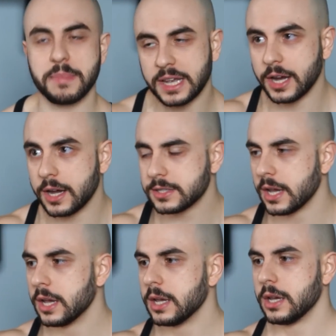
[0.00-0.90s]
And because
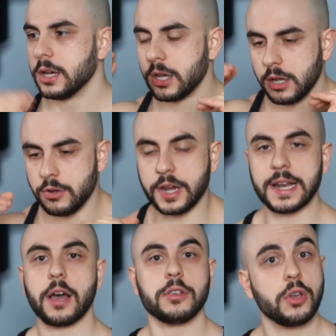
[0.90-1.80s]
you can
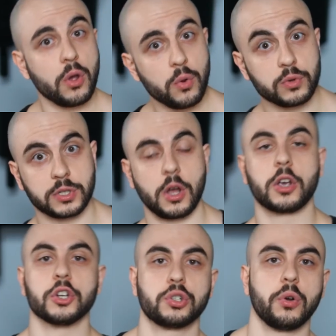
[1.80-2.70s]
now use a
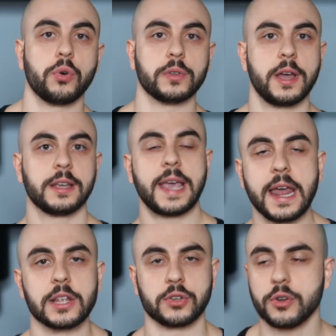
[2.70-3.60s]
controlled
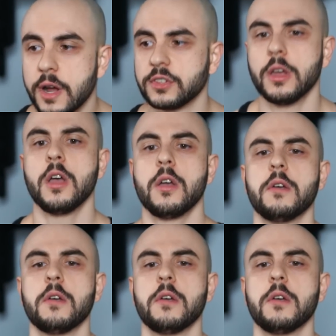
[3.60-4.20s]
cadence, so you don't have to